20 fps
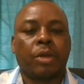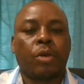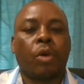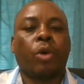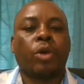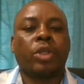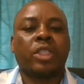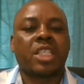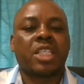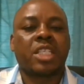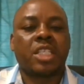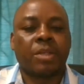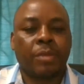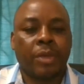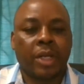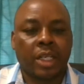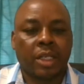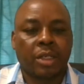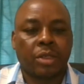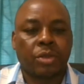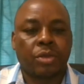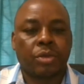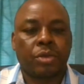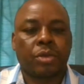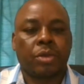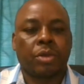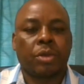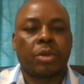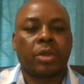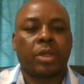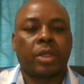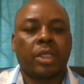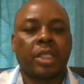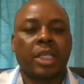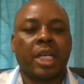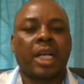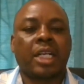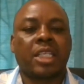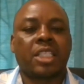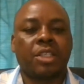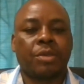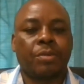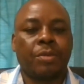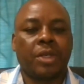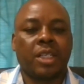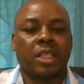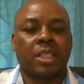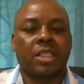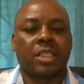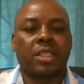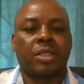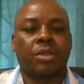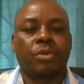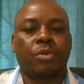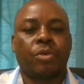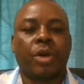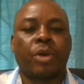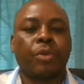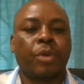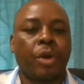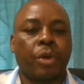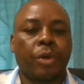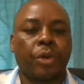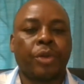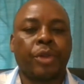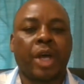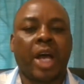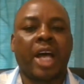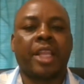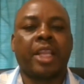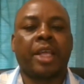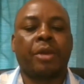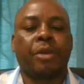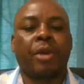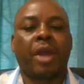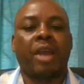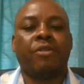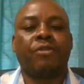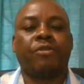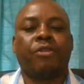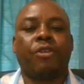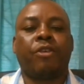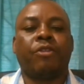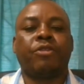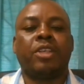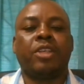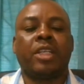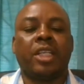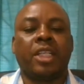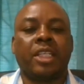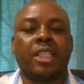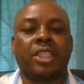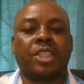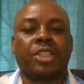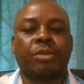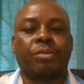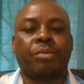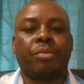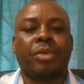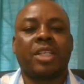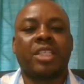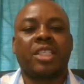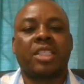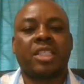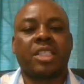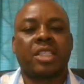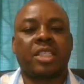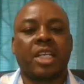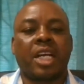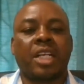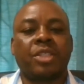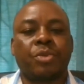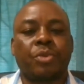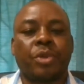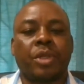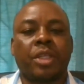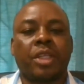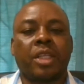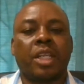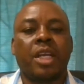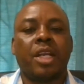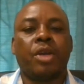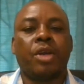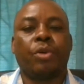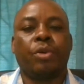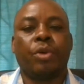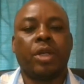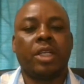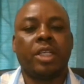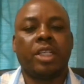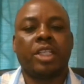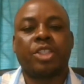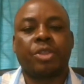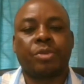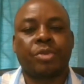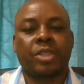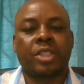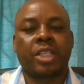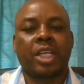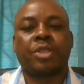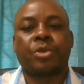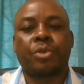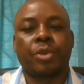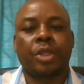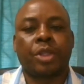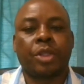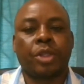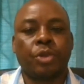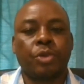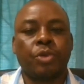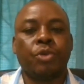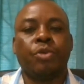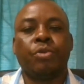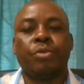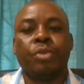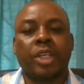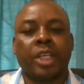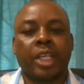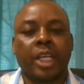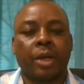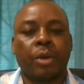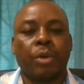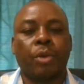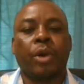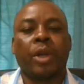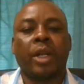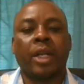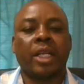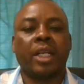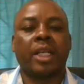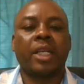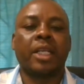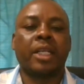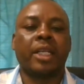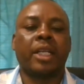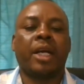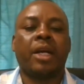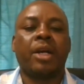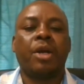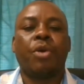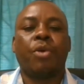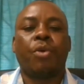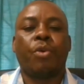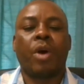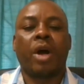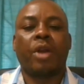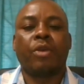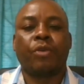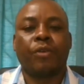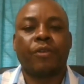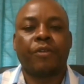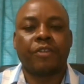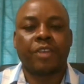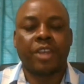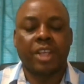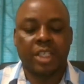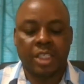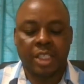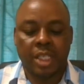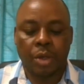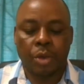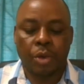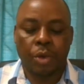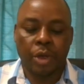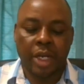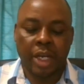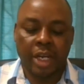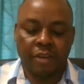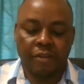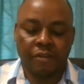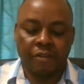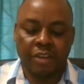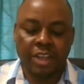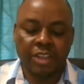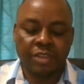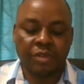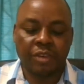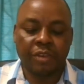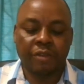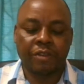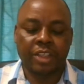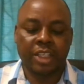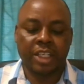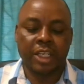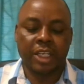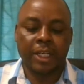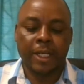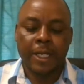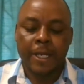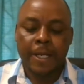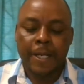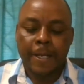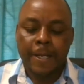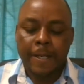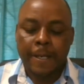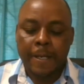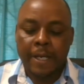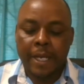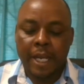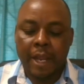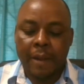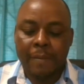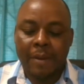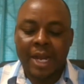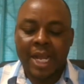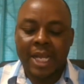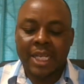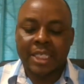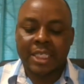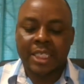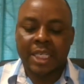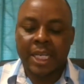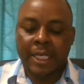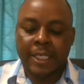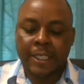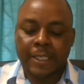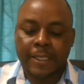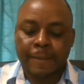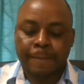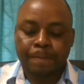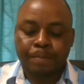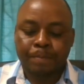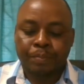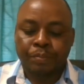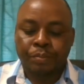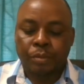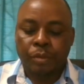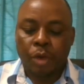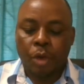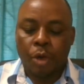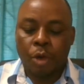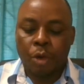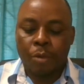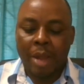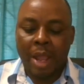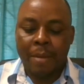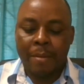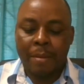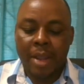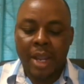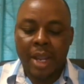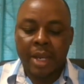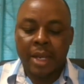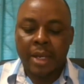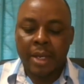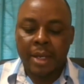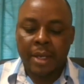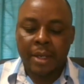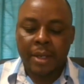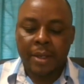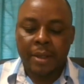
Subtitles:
older sibling to your younger siblings. One way or the other, you are involved in leadership. But it starts with good leadership, starts with you being a godly leader, one who fears the Lord. And in verse 15, Nehemiah says, all my men,